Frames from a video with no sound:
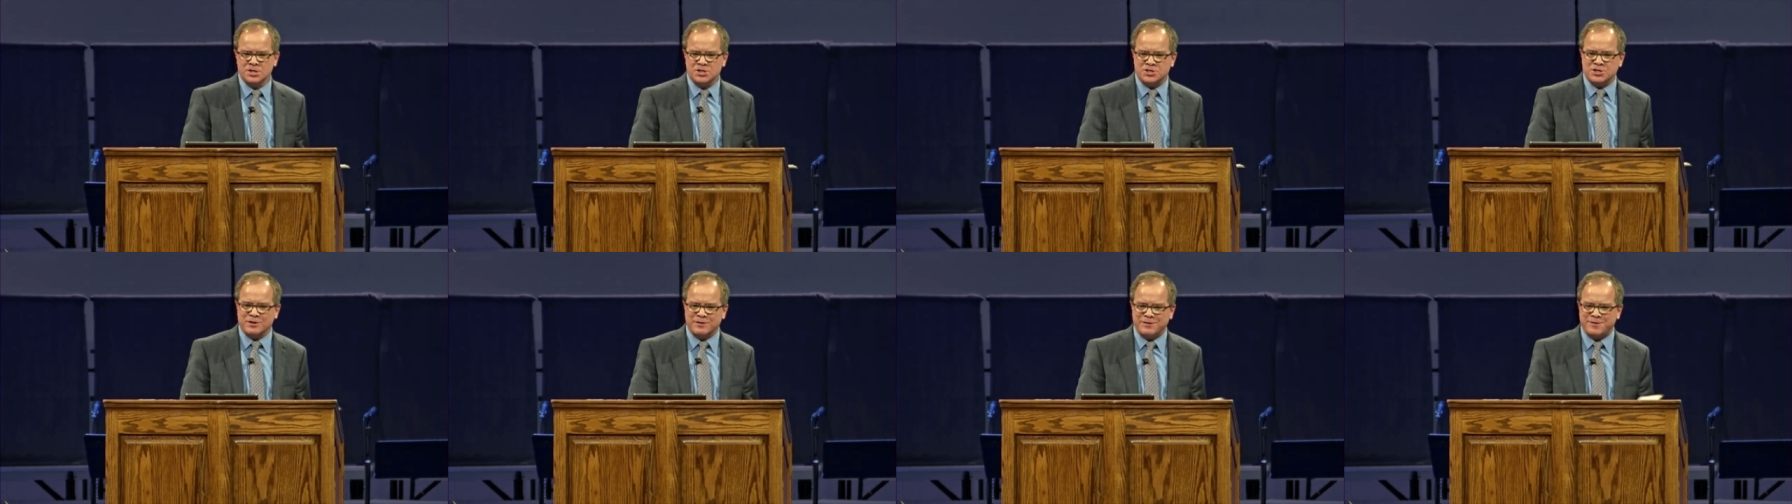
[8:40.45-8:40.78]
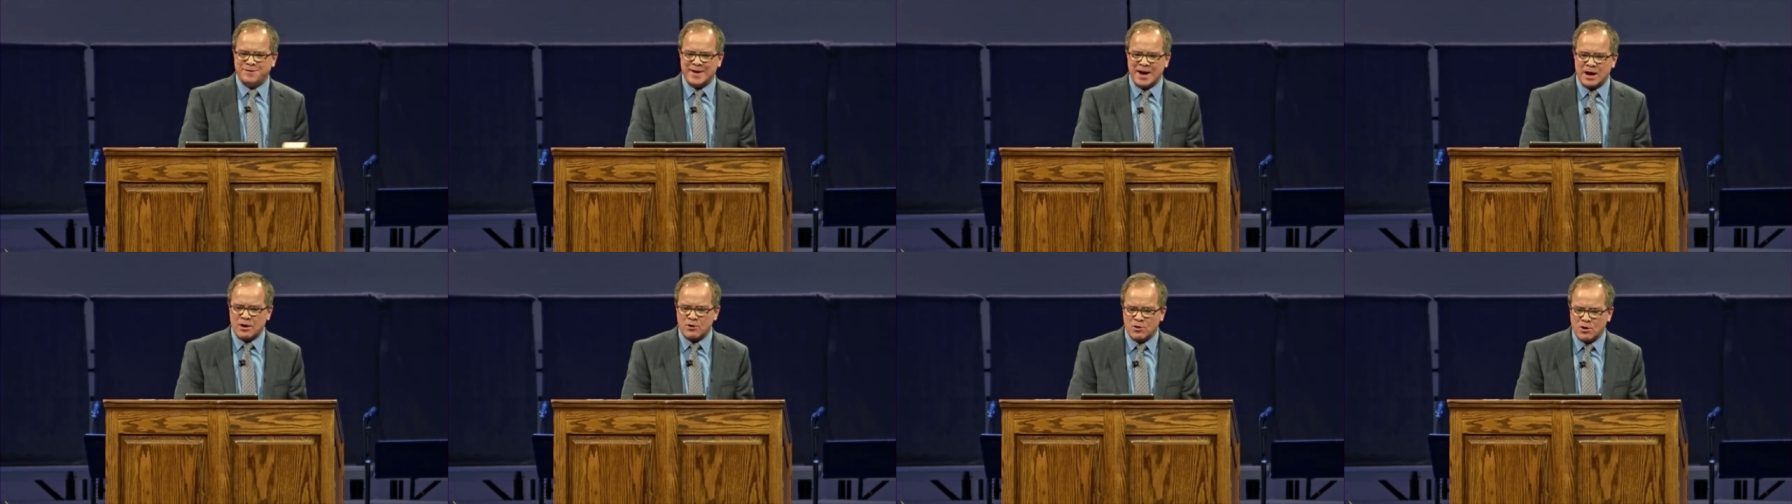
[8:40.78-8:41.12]
to
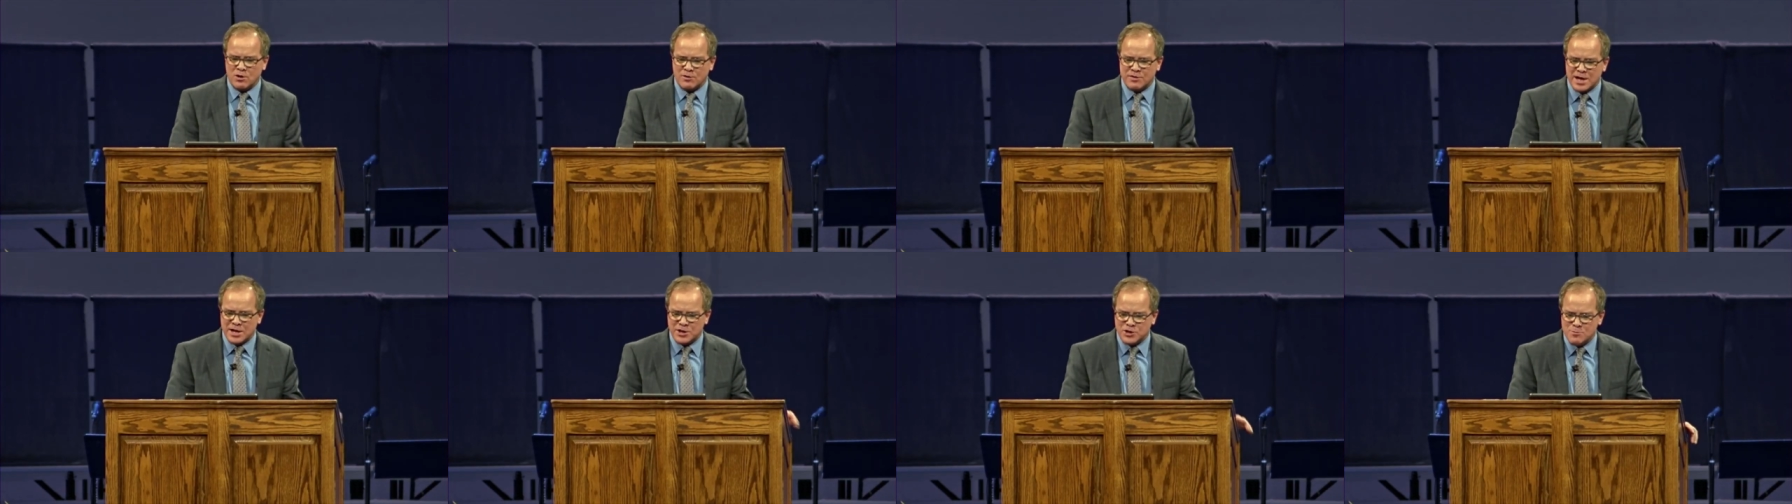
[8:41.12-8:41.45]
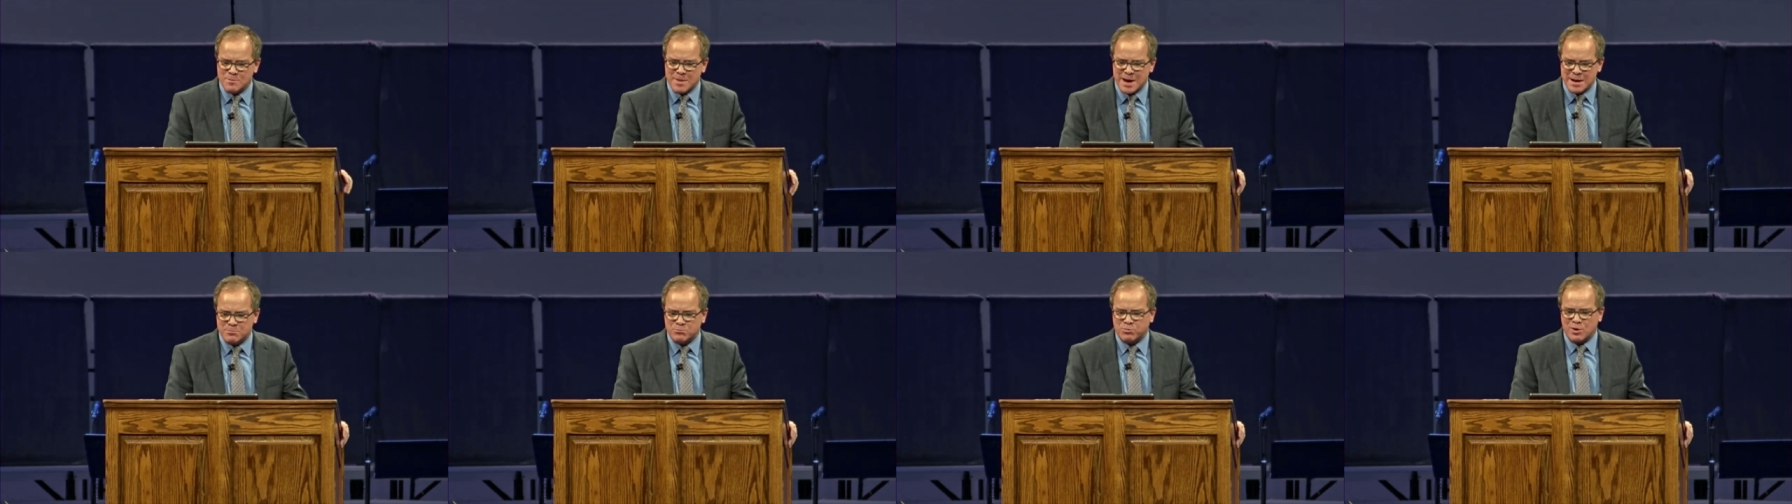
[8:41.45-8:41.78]
Pharaoh that you
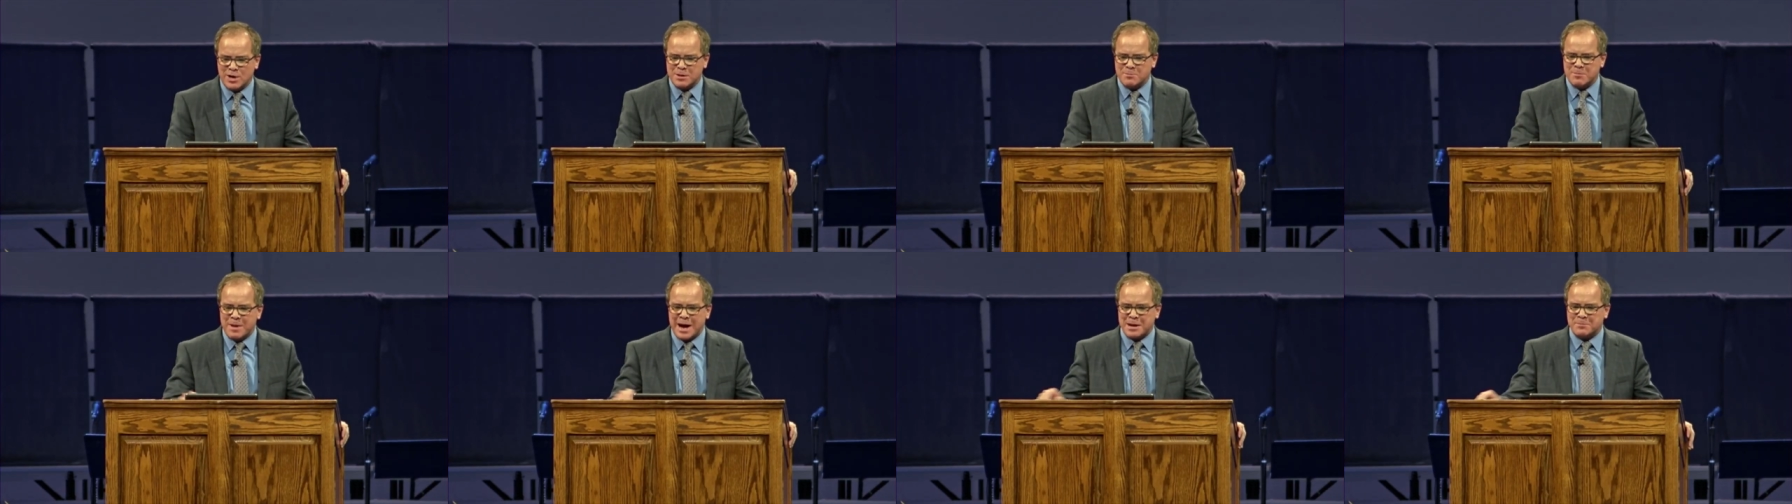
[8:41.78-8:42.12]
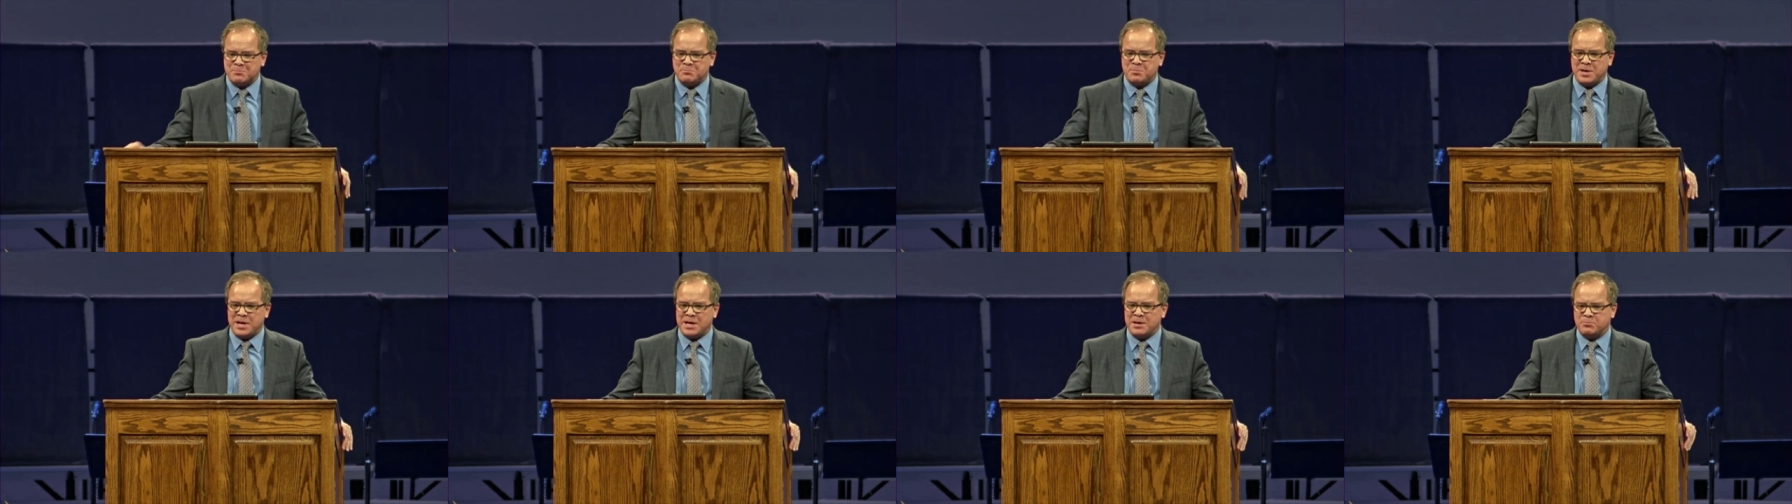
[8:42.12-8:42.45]
may bring my
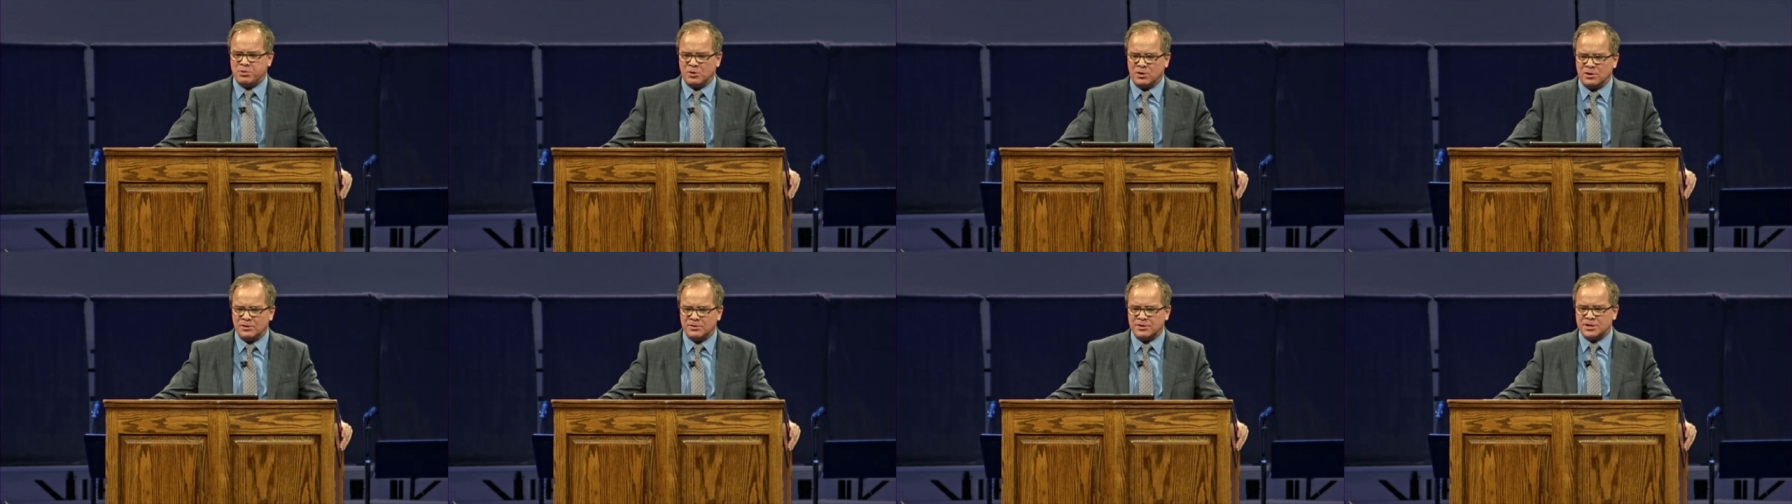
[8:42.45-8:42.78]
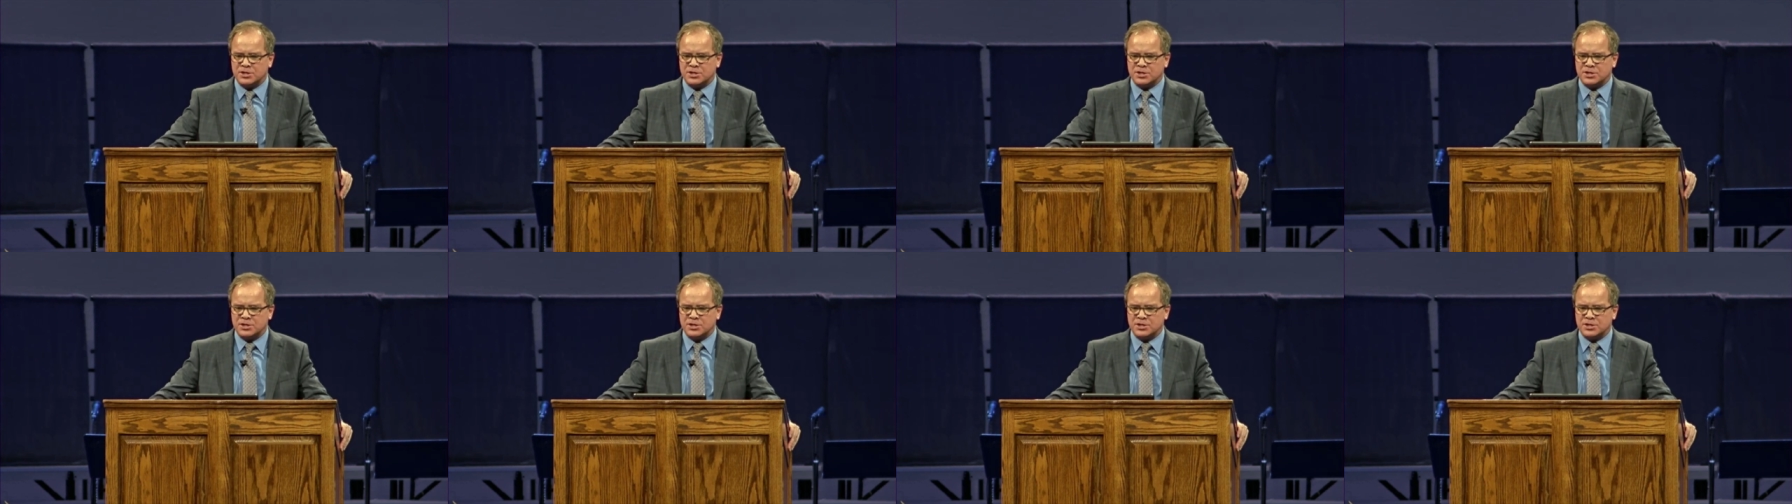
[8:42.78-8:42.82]
people,